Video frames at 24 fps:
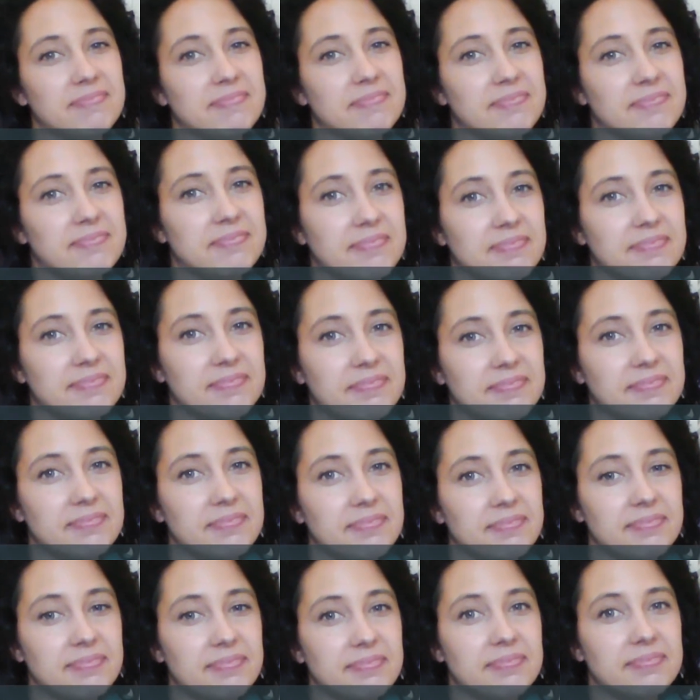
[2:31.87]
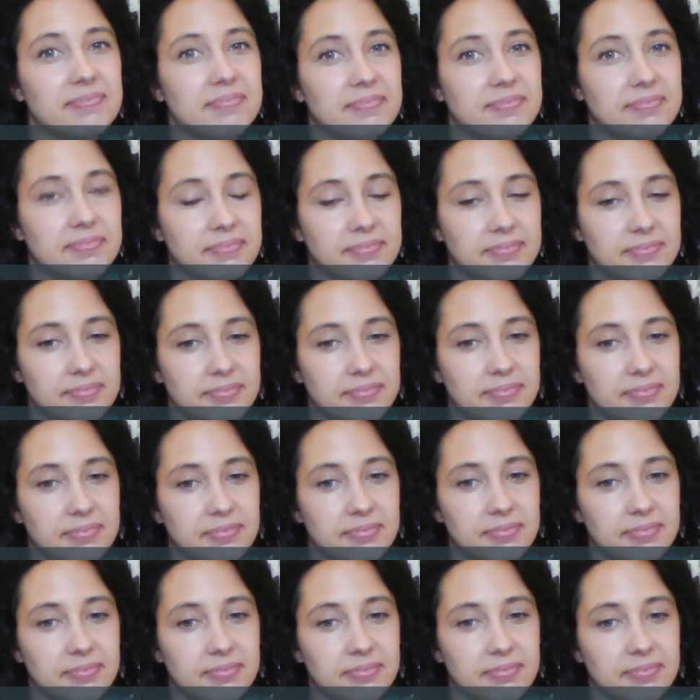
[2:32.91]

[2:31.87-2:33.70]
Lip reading: (no one is talking)